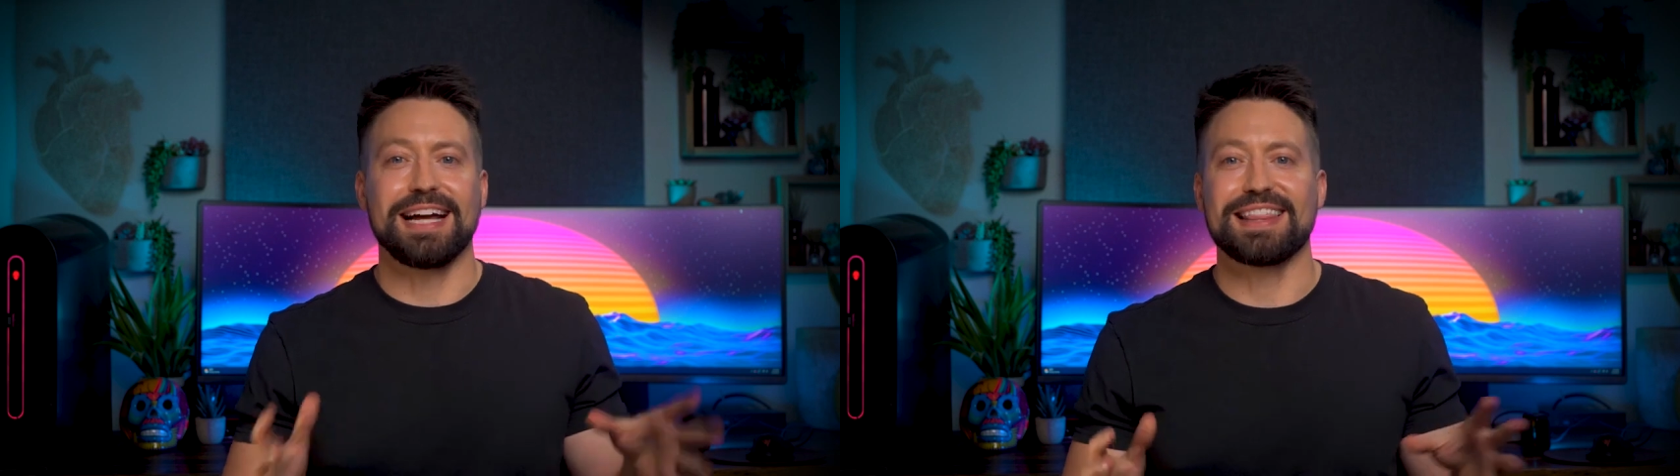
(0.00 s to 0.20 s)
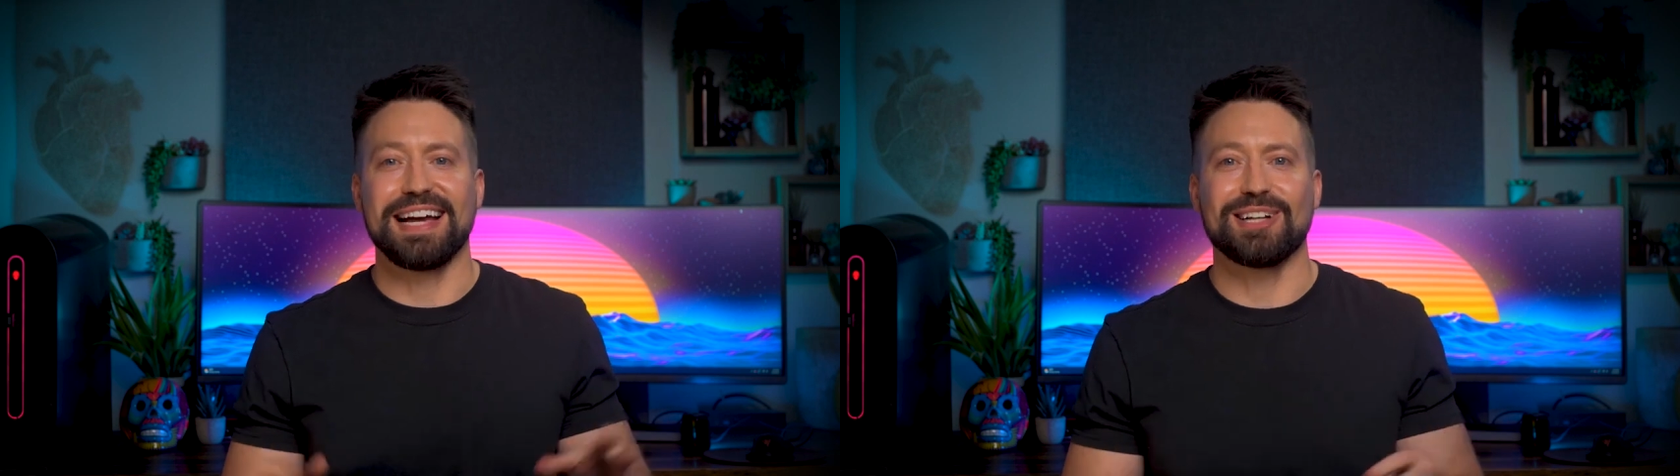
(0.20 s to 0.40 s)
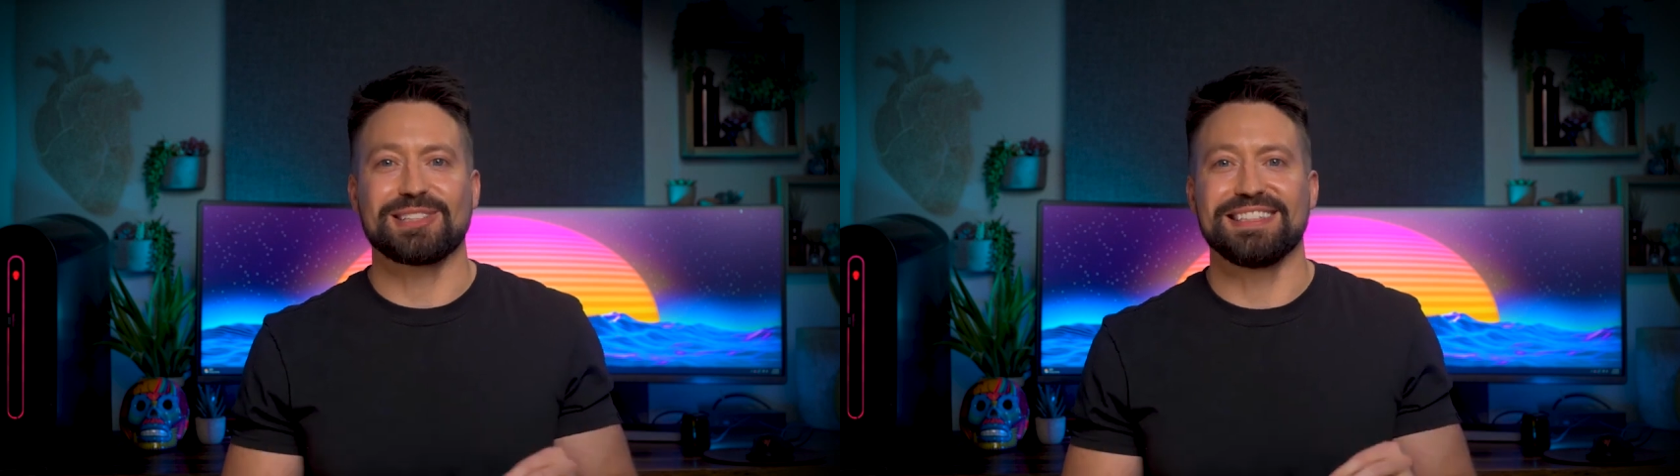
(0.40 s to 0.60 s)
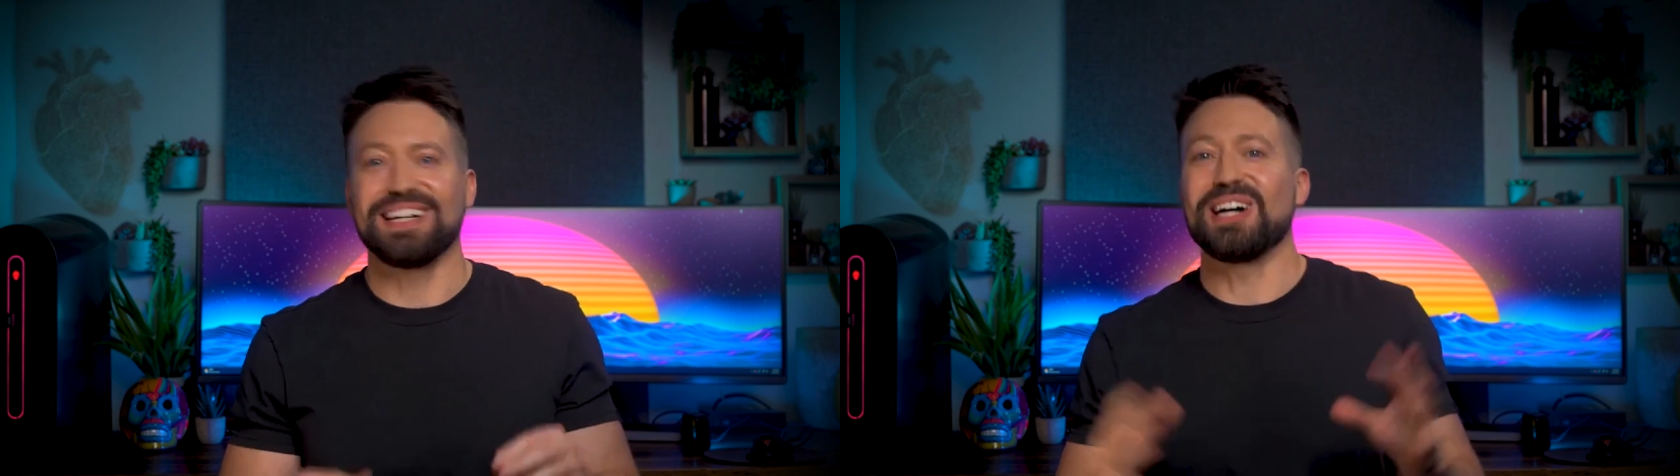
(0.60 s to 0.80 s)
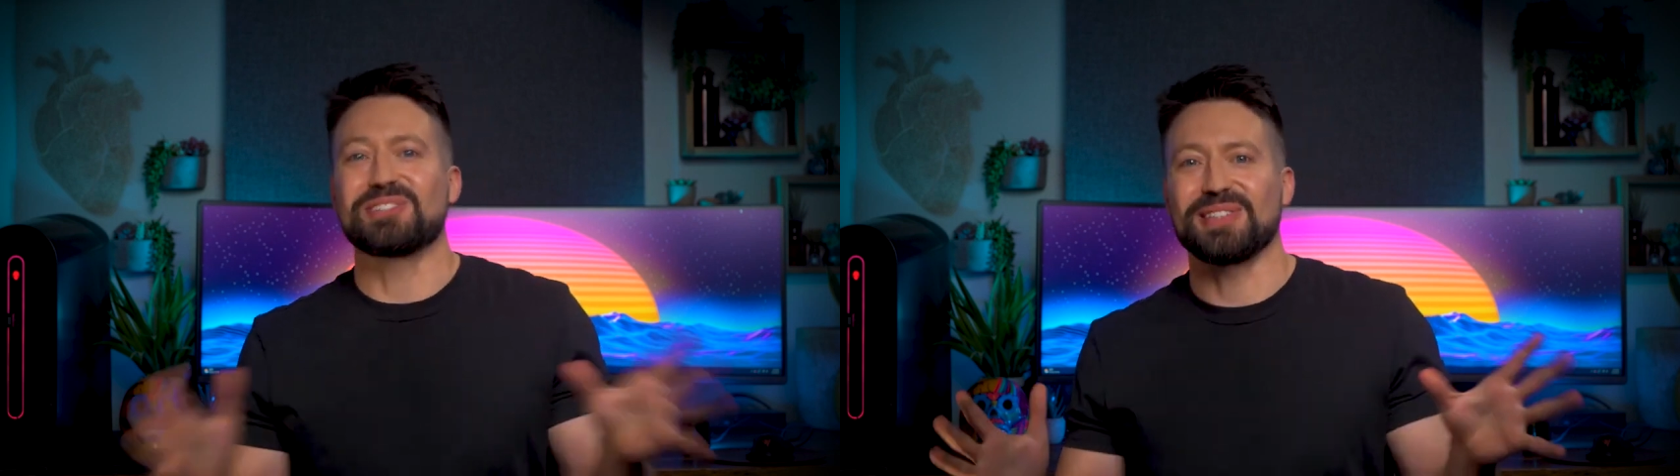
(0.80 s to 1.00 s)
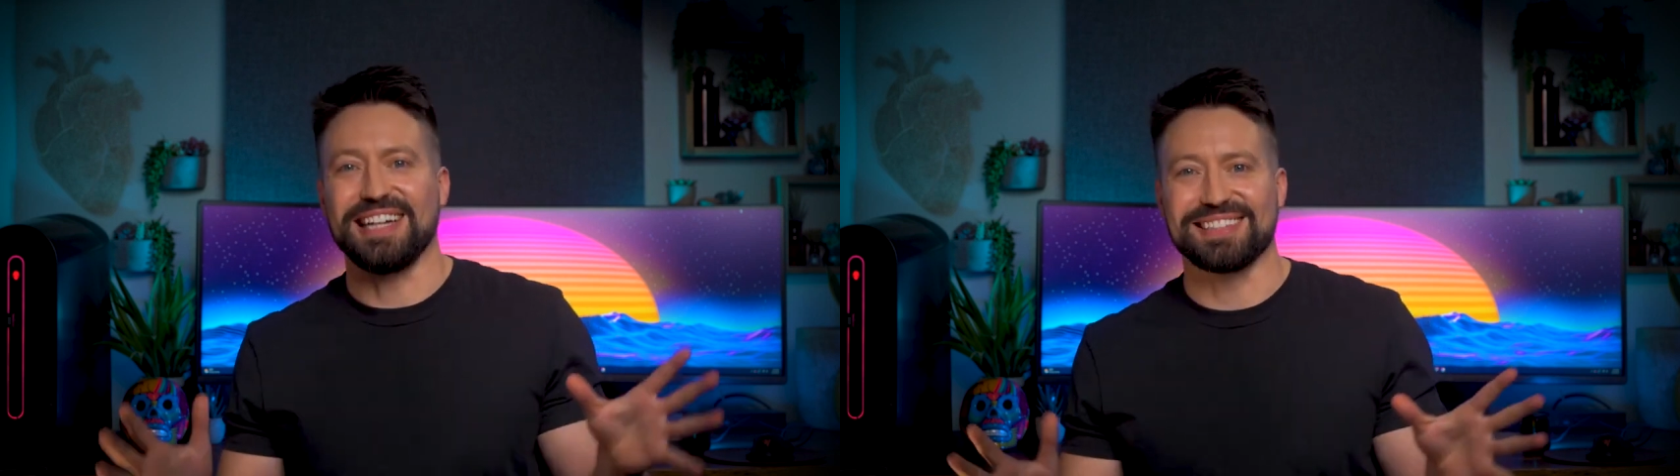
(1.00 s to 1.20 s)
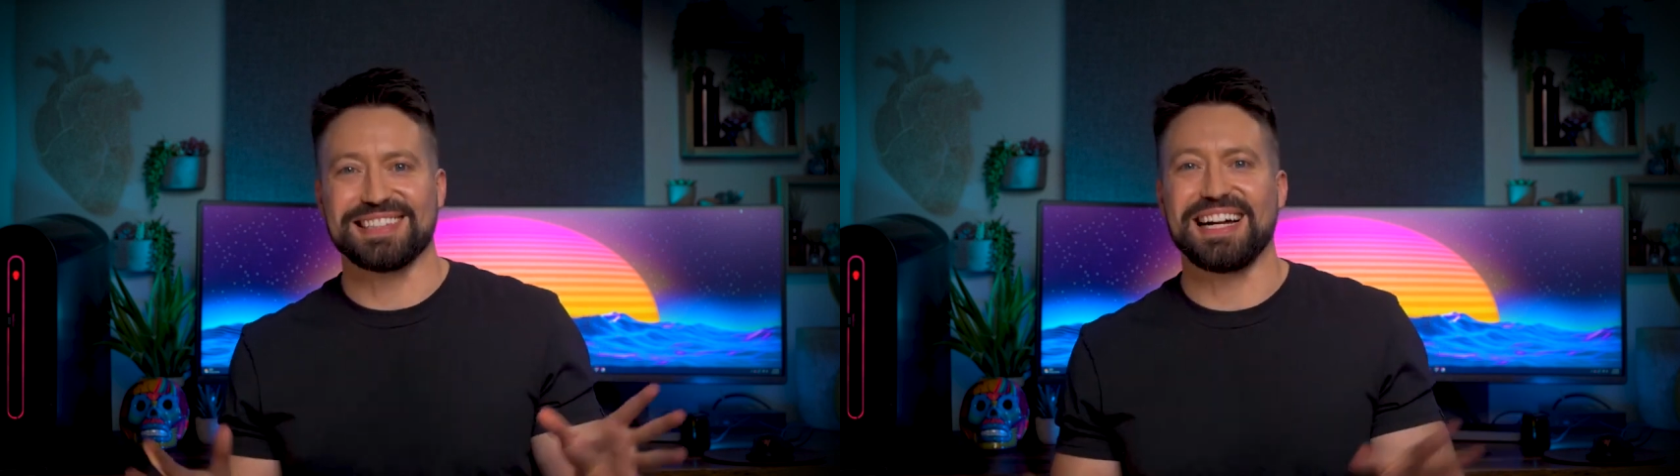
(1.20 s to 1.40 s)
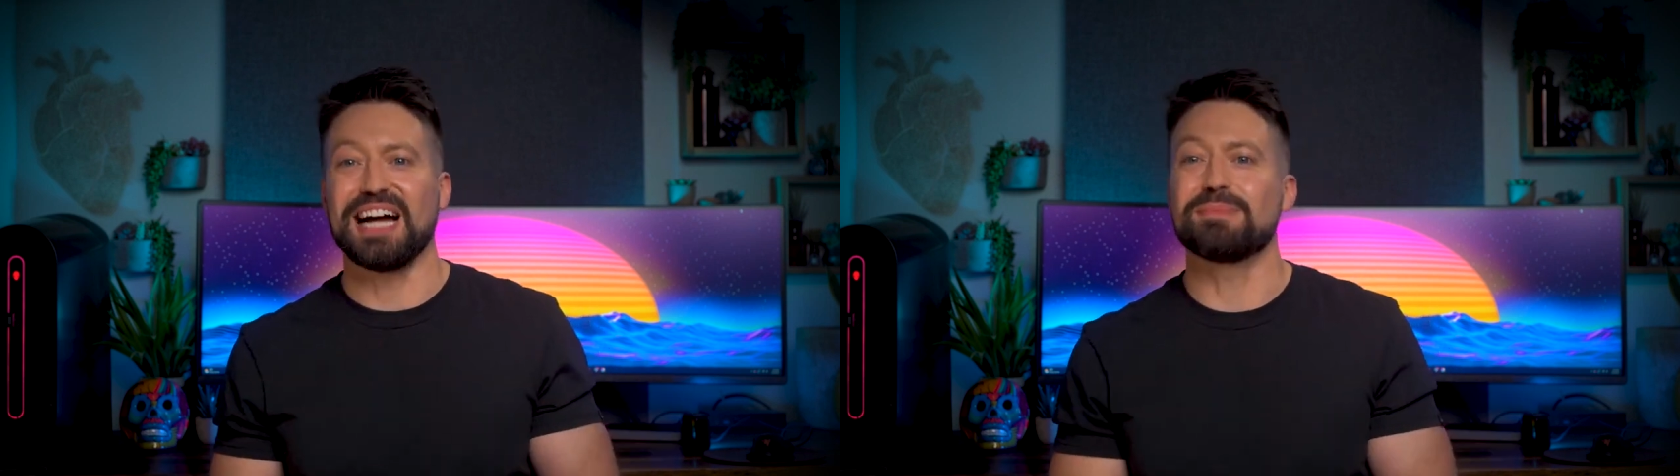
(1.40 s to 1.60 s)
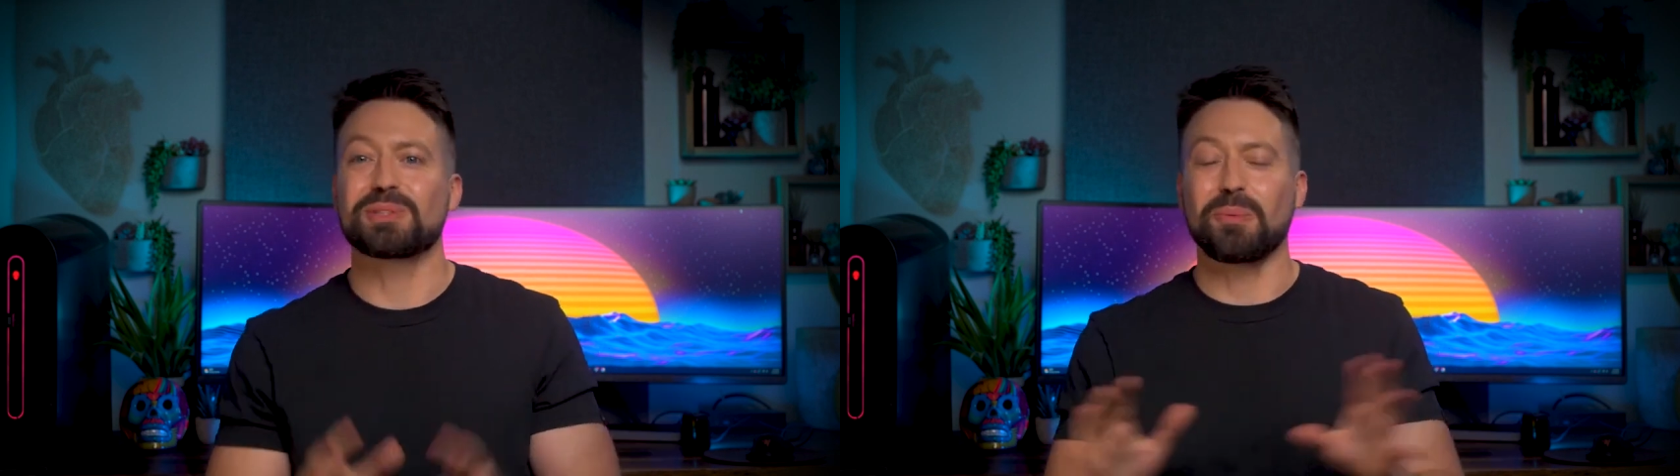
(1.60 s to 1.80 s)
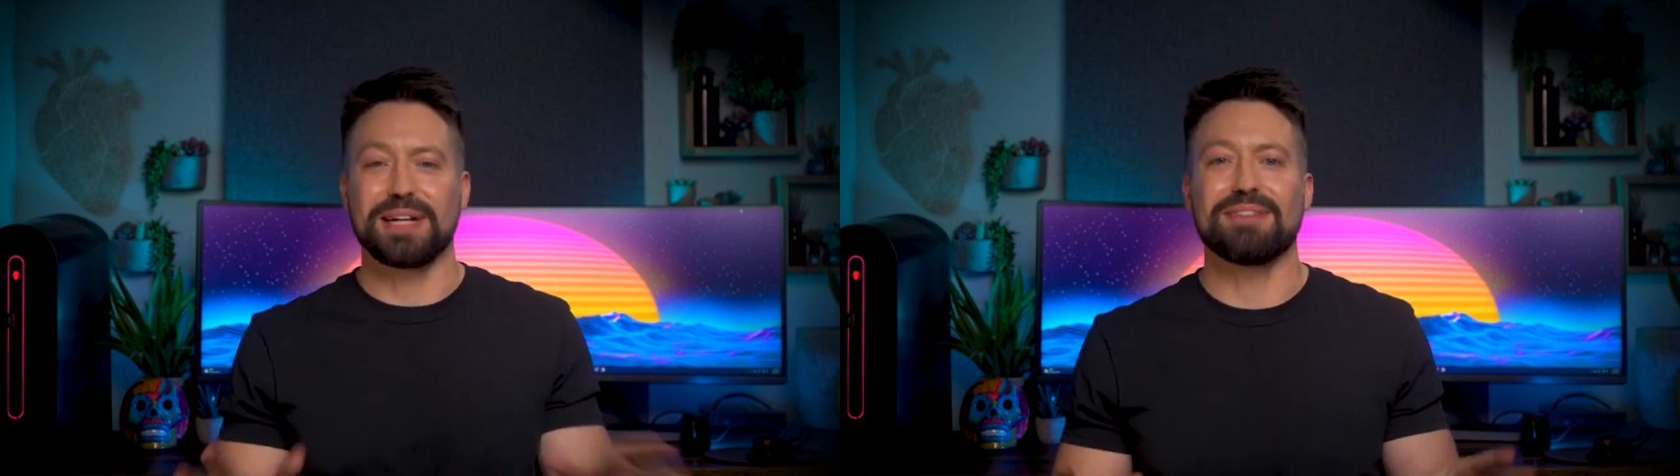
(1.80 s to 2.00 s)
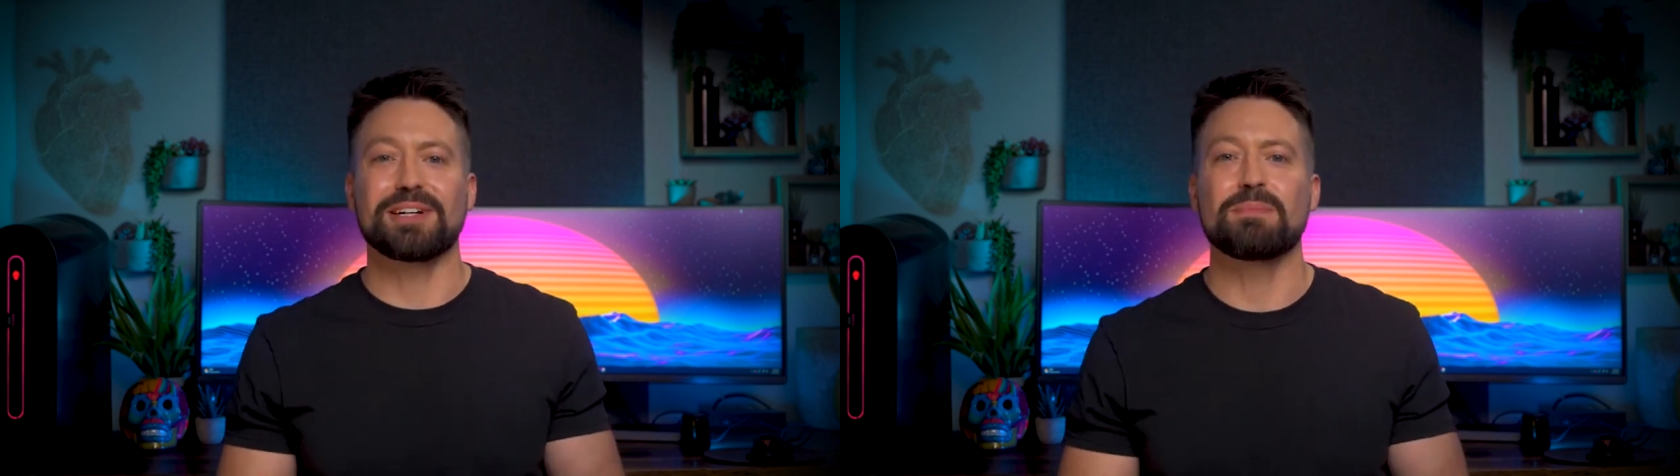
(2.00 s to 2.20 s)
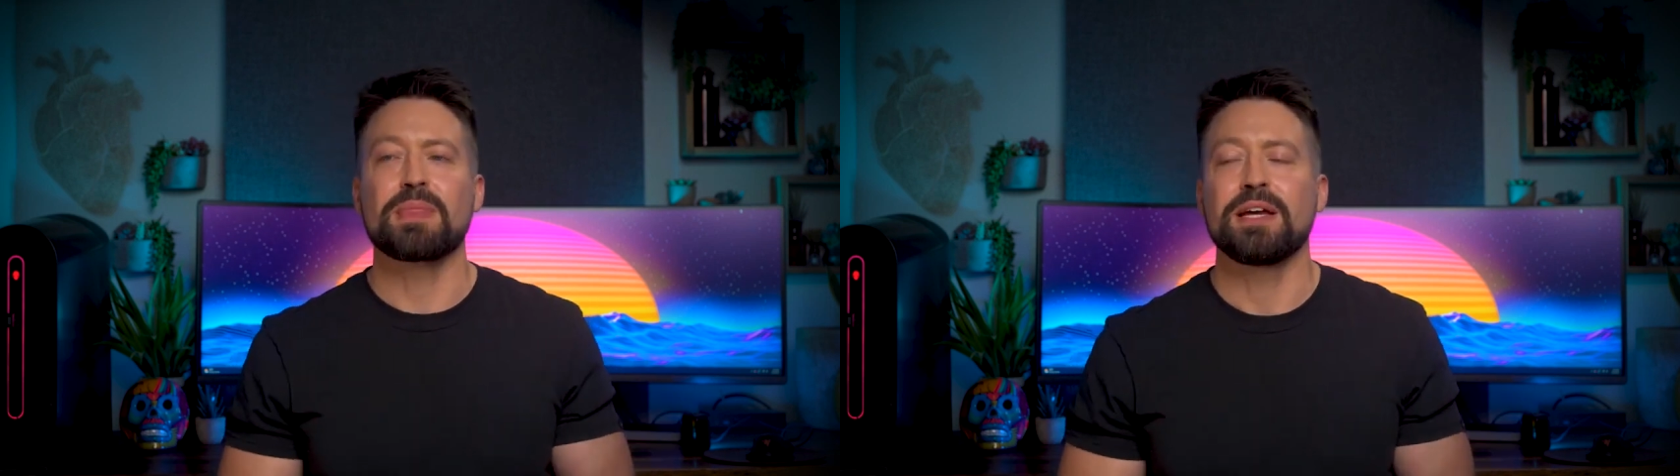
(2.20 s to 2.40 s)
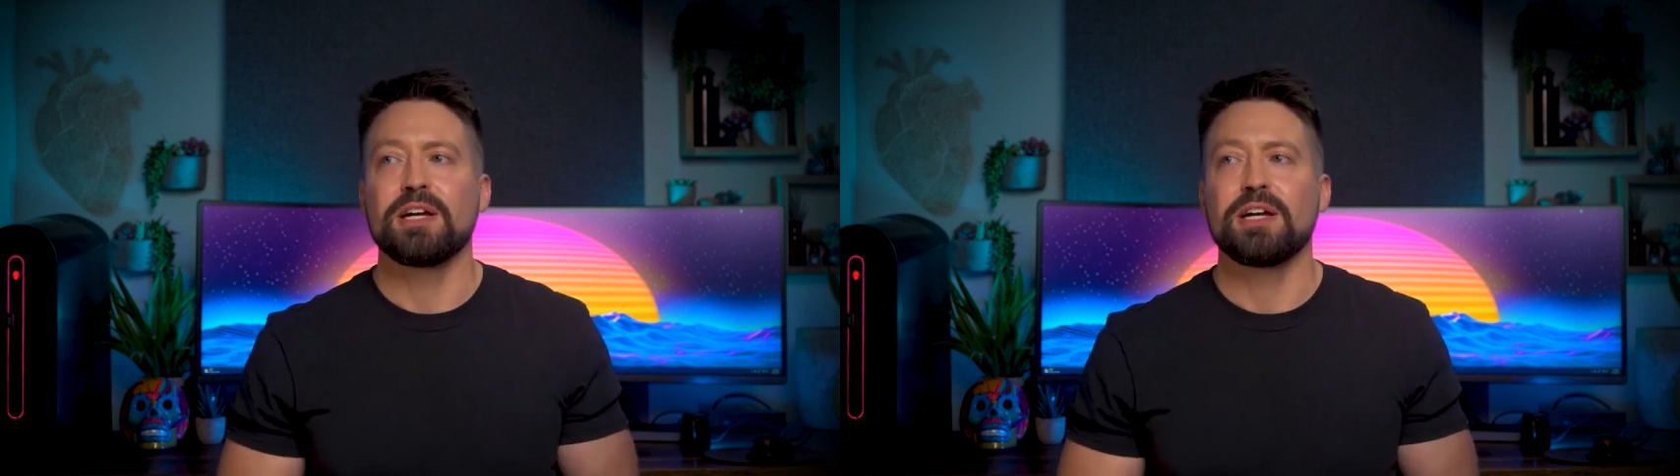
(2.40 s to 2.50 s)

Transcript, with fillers: ten thousand, a hundred thousand times, whatever